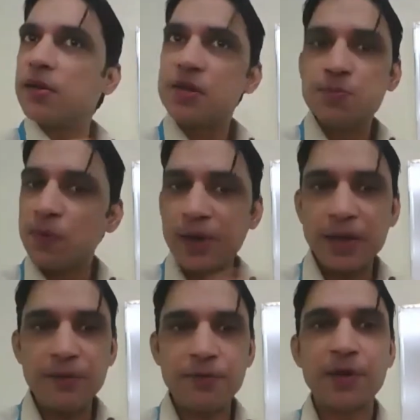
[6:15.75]
It's
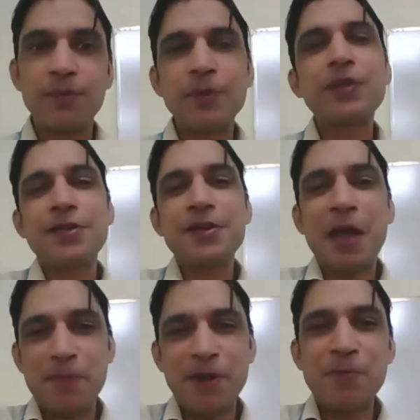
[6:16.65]
perfectly fine. But there is a
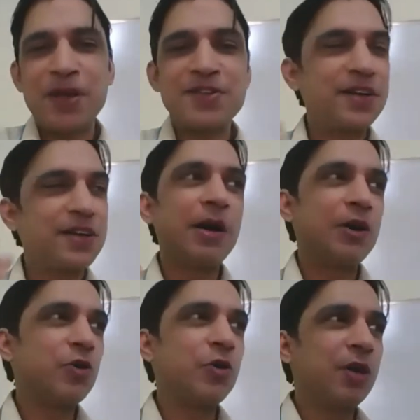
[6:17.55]
chemical present in the
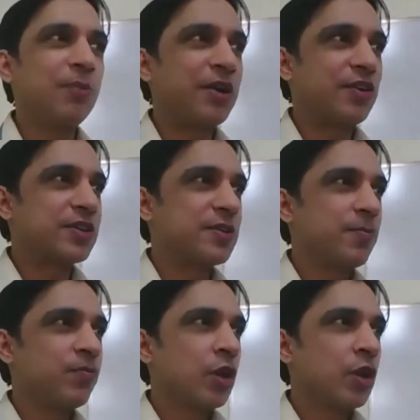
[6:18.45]
mitochondrial matrix.